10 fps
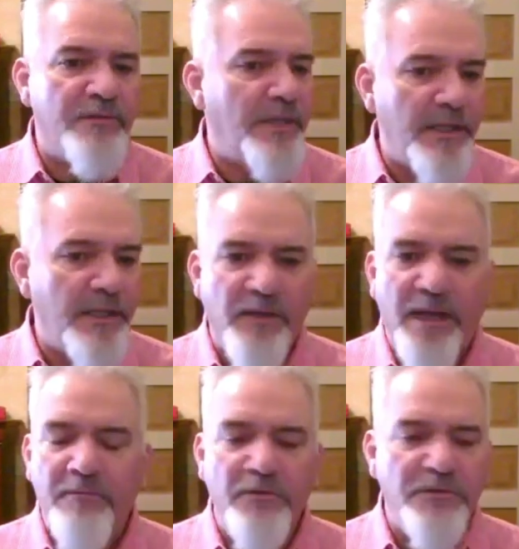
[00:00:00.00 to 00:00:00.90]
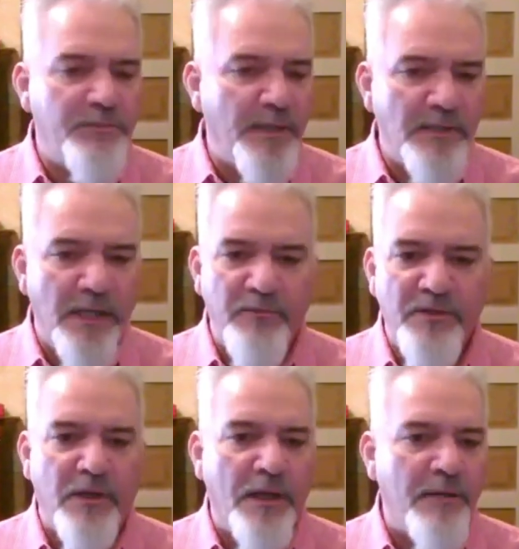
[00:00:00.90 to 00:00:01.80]
study the Bible, spend time
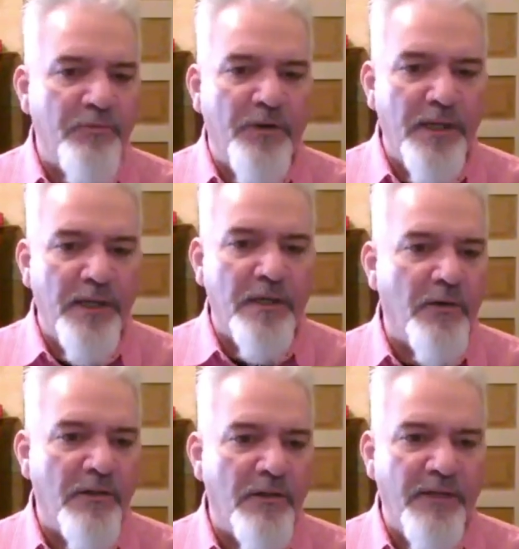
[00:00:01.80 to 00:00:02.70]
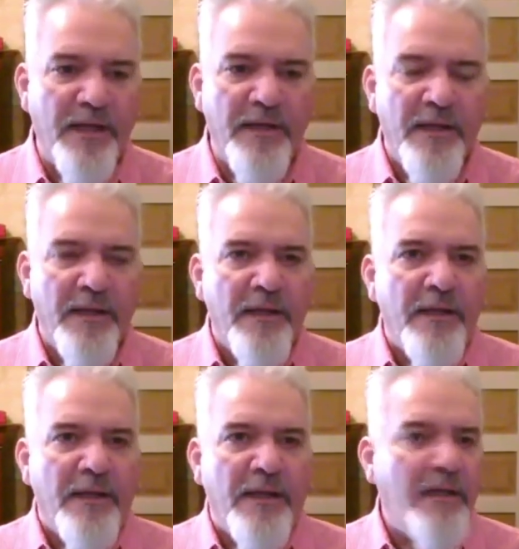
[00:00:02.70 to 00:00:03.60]
with God and praying and all of that.
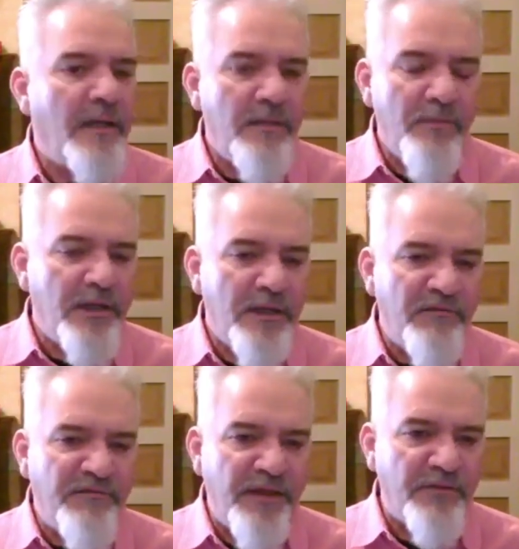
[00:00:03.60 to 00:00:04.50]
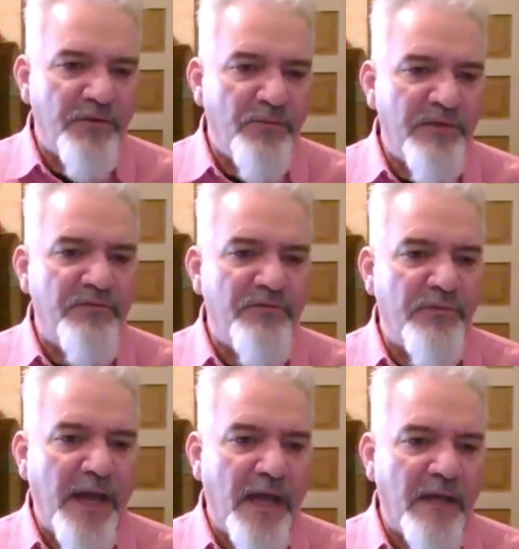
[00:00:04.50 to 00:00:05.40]
And anybody can fake their way
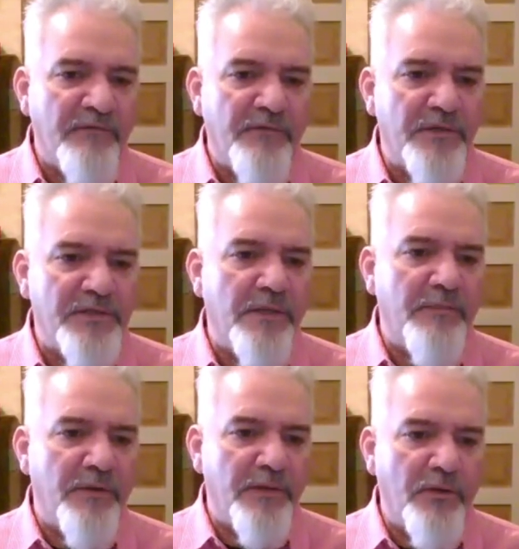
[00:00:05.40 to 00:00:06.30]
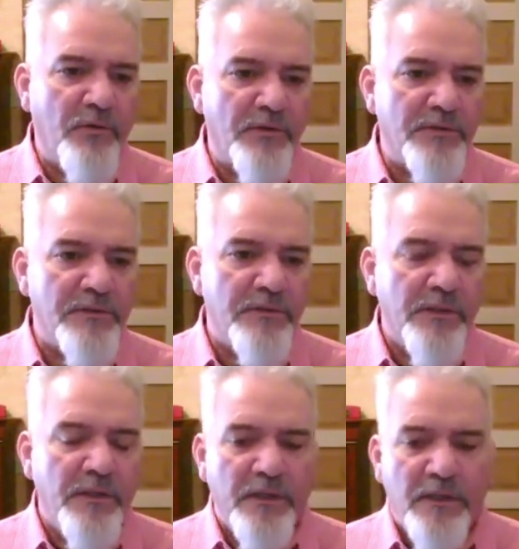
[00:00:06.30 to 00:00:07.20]
through that for a seminary course.
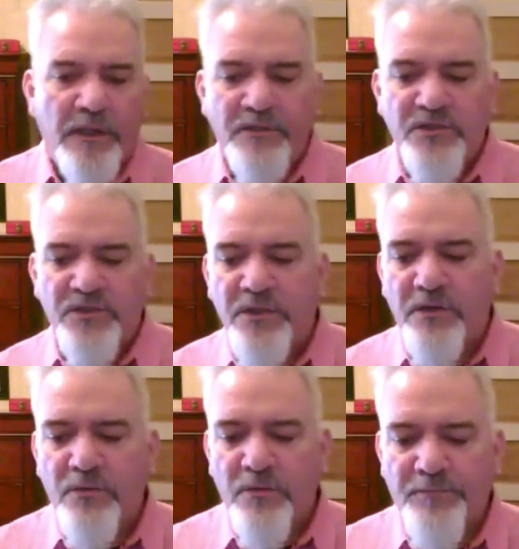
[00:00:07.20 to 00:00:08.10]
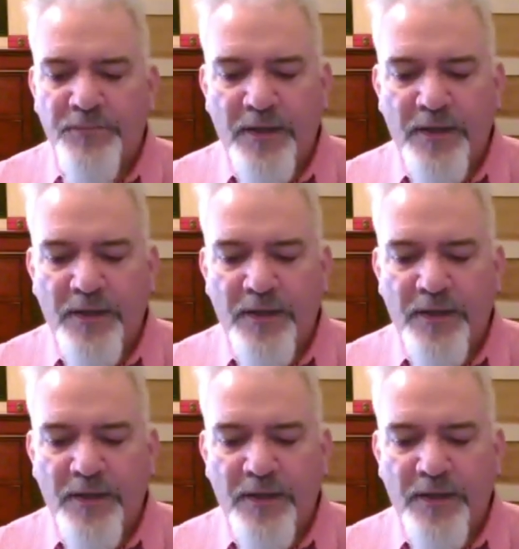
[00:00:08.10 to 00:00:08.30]
And so